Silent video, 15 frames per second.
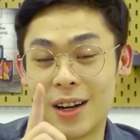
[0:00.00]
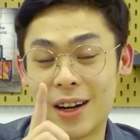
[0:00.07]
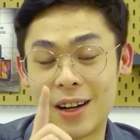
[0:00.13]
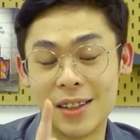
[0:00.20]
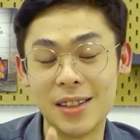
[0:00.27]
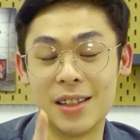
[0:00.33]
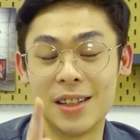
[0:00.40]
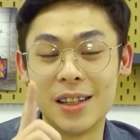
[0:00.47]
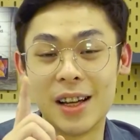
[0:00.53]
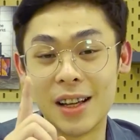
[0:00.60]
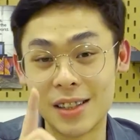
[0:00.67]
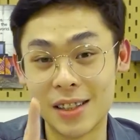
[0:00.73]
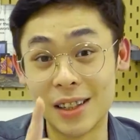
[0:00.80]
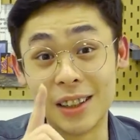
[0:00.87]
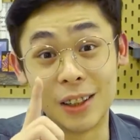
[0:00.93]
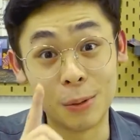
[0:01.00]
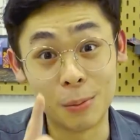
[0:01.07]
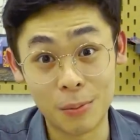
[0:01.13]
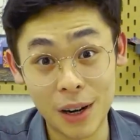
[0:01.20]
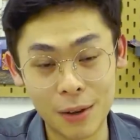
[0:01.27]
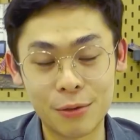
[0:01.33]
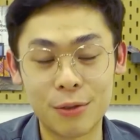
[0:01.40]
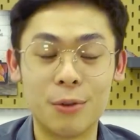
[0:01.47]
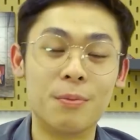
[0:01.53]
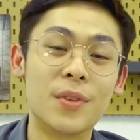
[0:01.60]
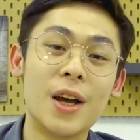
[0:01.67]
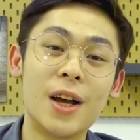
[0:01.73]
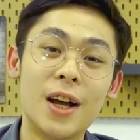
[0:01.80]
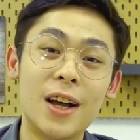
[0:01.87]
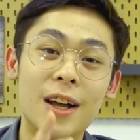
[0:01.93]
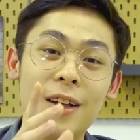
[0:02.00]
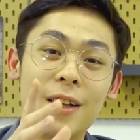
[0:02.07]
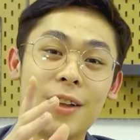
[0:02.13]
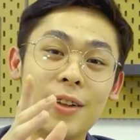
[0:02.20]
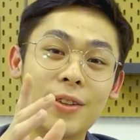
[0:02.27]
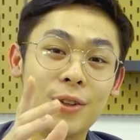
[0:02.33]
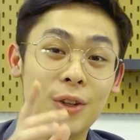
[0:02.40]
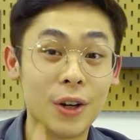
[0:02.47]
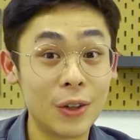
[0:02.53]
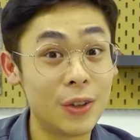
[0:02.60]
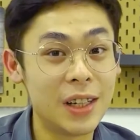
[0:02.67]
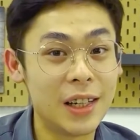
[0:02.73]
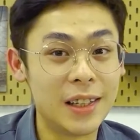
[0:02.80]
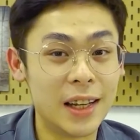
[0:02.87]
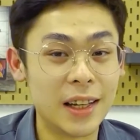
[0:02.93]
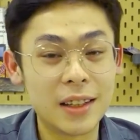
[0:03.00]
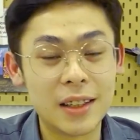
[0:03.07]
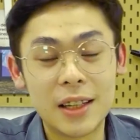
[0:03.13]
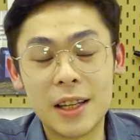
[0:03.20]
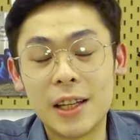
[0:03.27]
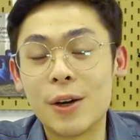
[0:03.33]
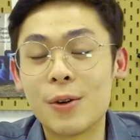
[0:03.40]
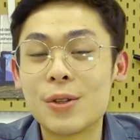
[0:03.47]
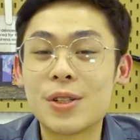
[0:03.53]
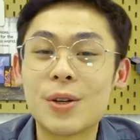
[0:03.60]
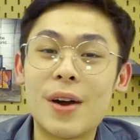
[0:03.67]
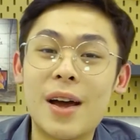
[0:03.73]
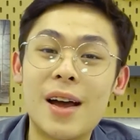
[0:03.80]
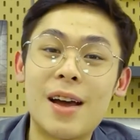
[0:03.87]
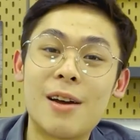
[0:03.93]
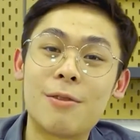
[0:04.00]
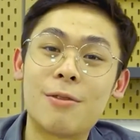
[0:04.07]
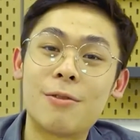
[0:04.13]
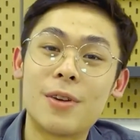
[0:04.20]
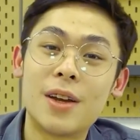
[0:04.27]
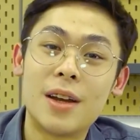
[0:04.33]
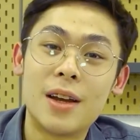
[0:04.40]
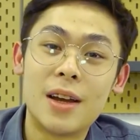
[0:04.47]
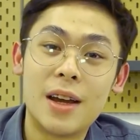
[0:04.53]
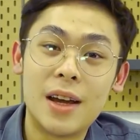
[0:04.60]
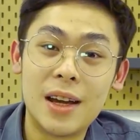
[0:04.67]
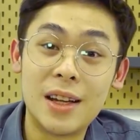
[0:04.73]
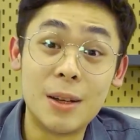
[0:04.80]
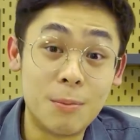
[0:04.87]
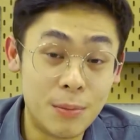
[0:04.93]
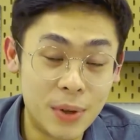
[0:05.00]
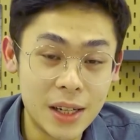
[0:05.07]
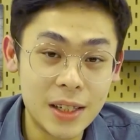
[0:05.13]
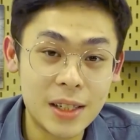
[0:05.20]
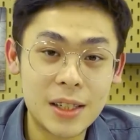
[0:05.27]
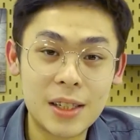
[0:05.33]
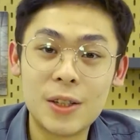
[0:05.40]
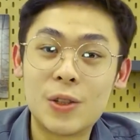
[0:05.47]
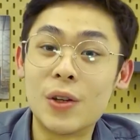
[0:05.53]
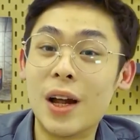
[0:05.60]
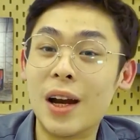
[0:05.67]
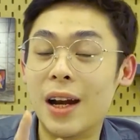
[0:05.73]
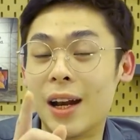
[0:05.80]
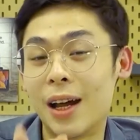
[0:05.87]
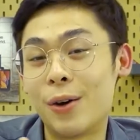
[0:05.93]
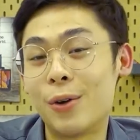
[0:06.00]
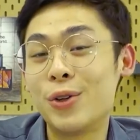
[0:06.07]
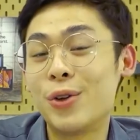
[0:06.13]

under a single platform. Not only that, it also have an ability to allow